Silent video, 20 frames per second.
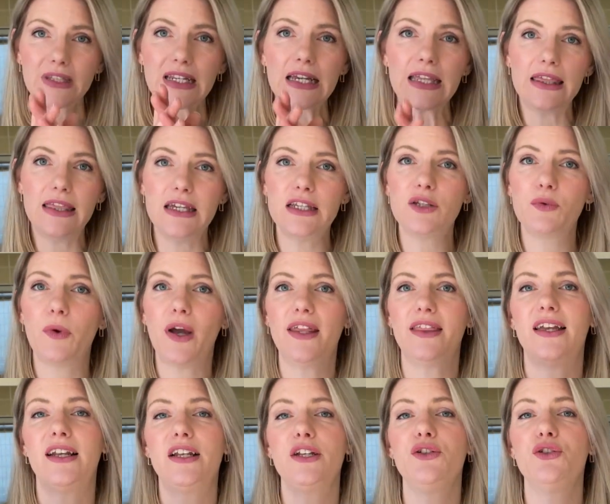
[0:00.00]
This way
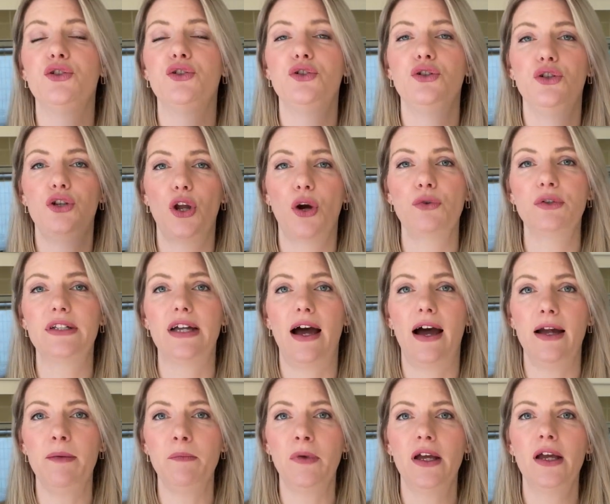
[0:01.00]
they lose no
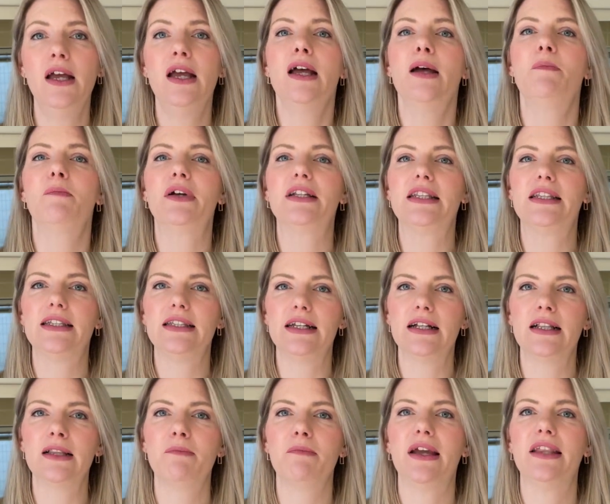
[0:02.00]
time but
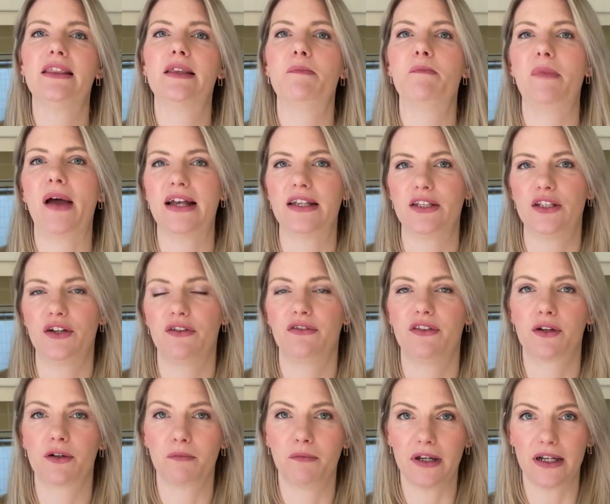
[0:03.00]
still make the best of
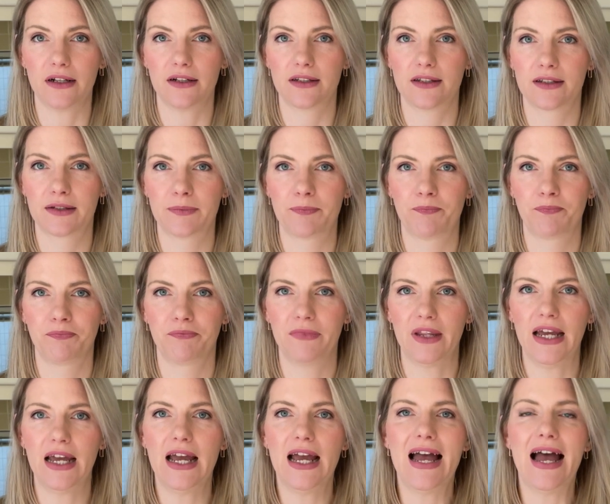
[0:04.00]
their meals.
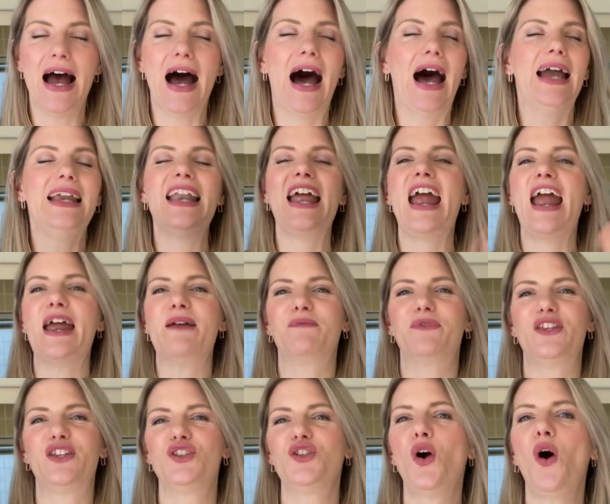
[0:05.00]
I named
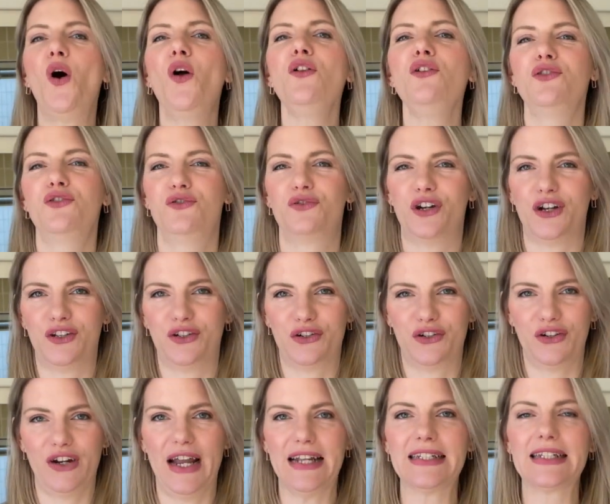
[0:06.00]
this whole
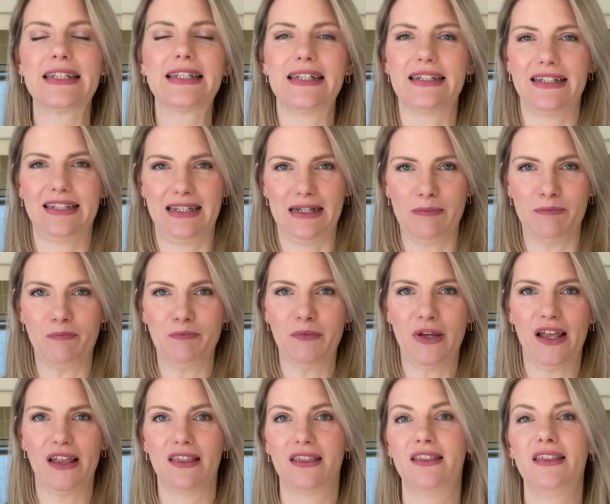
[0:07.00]
structure and system
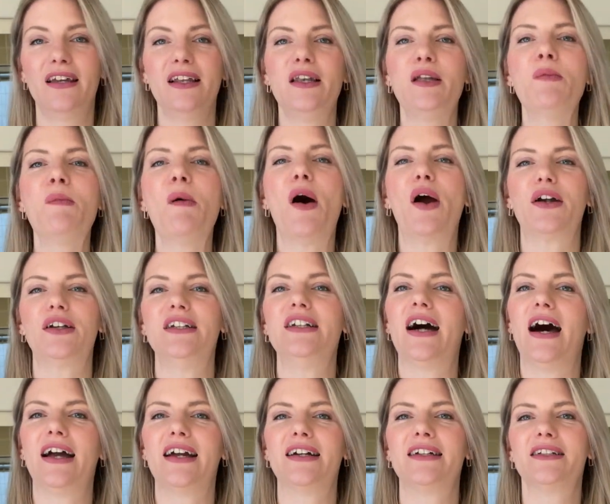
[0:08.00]
the Lemar
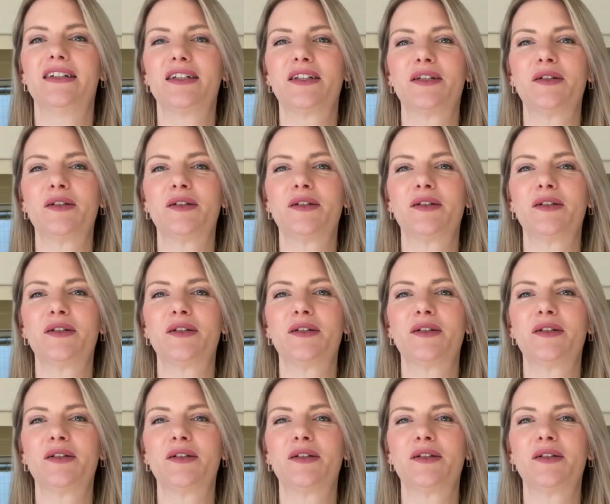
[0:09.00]
diet